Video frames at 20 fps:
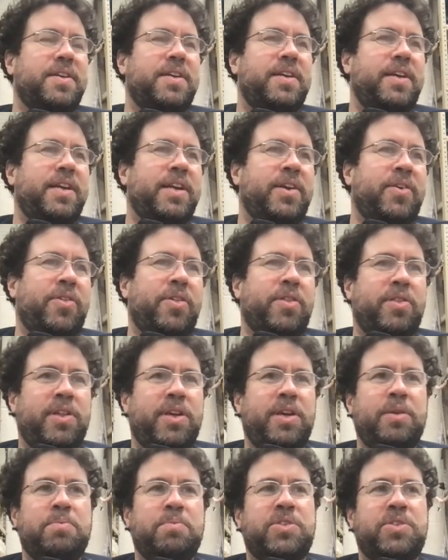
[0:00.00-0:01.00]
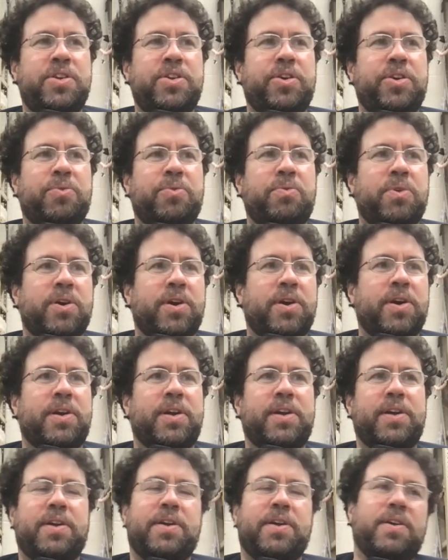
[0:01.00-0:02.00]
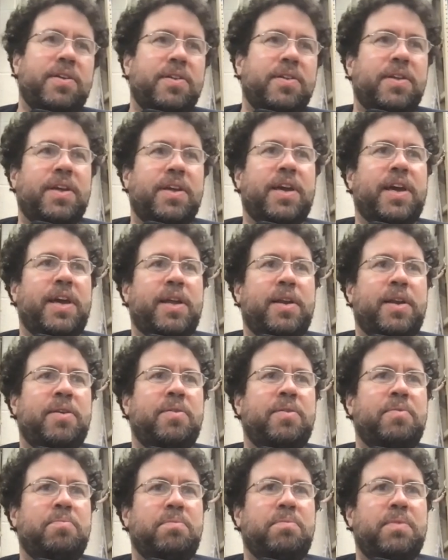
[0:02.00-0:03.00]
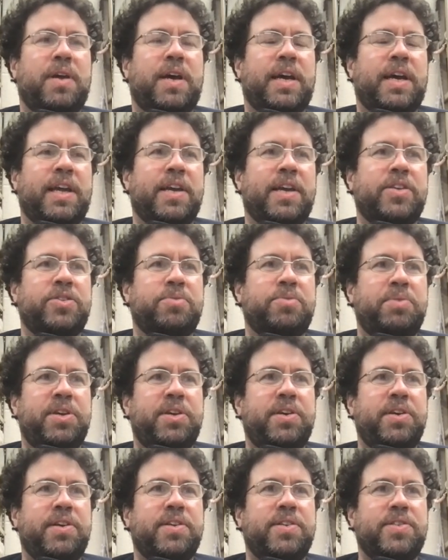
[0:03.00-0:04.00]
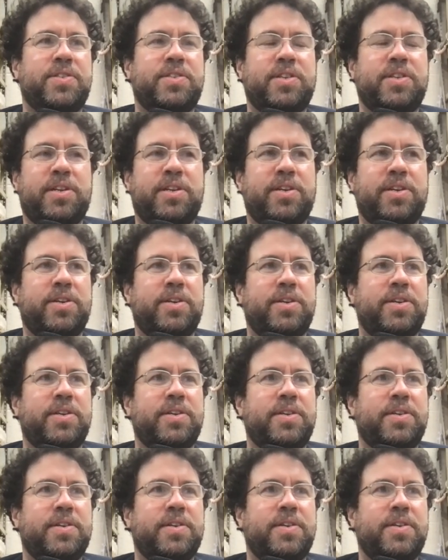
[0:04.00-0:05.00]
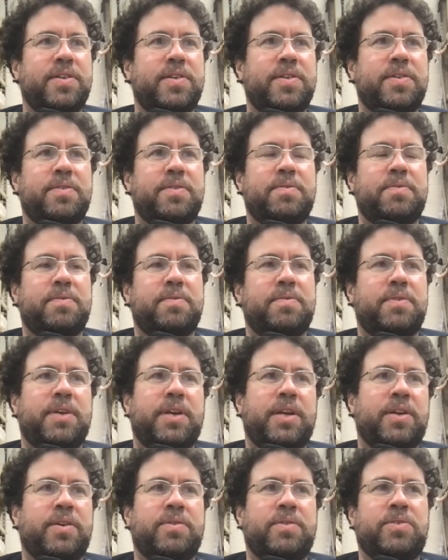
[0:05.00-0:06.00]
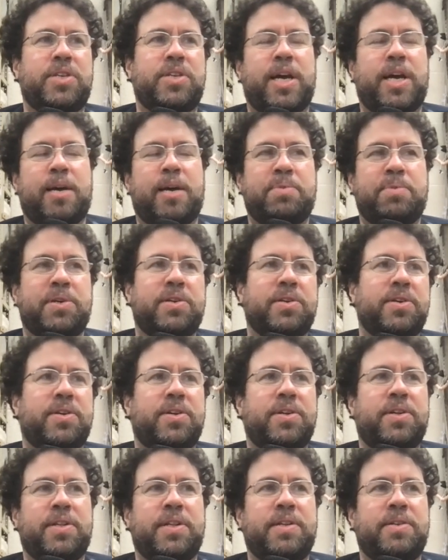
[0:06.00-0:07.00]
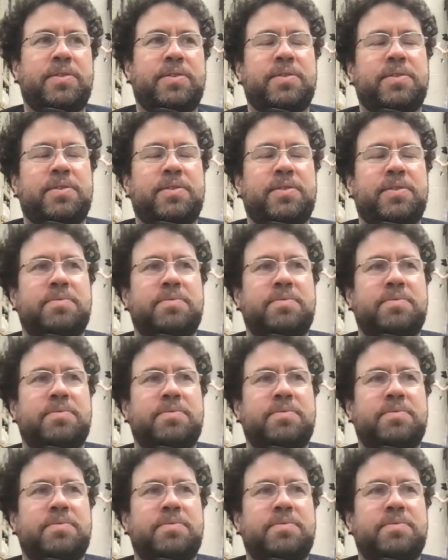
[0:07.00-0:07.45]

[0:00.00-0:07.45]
you know, the themes in your work can, I guess, be considered, you know, topical and,